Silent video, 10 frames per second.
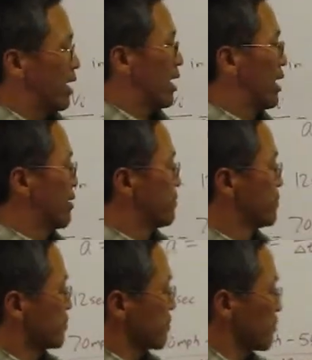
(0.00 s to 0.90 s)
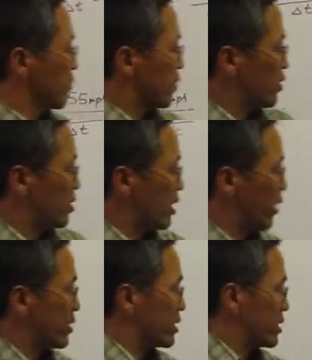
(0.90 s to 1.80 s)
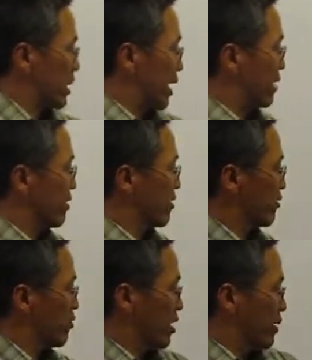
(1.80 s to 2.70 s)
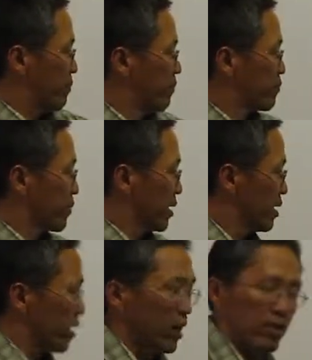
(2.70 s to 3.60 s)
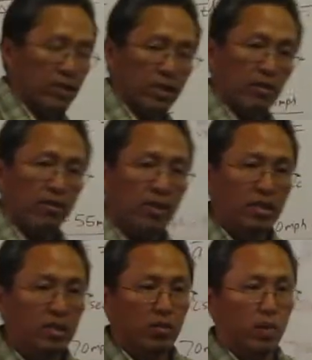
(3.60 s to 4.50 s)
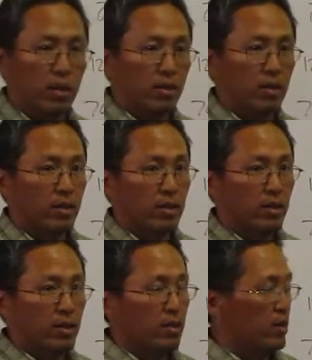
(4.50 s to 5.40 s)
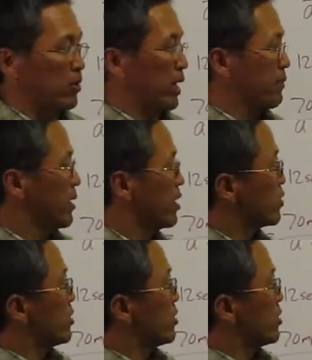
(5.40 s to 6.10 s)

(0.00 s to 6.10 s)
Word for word: um, but you can always get that from all these other things as well. Okay? So